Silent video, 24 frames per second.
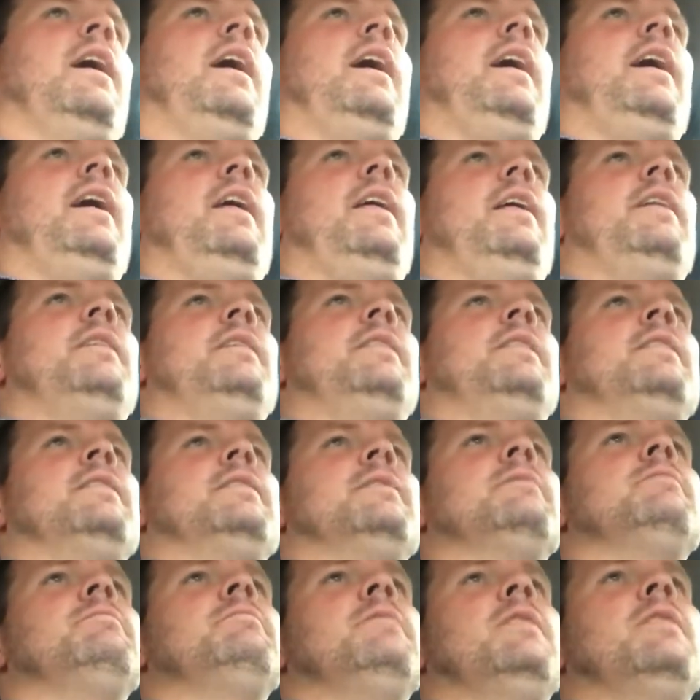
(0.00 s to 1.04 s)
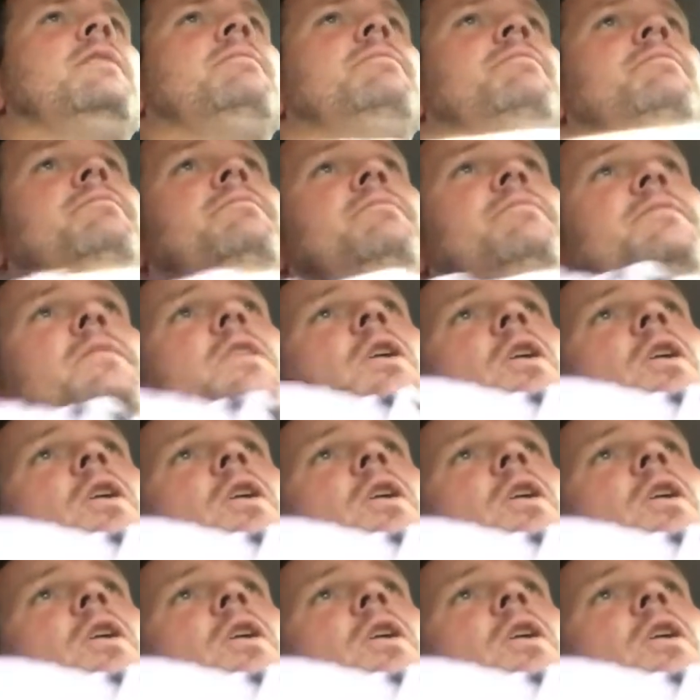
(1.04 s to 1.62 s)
And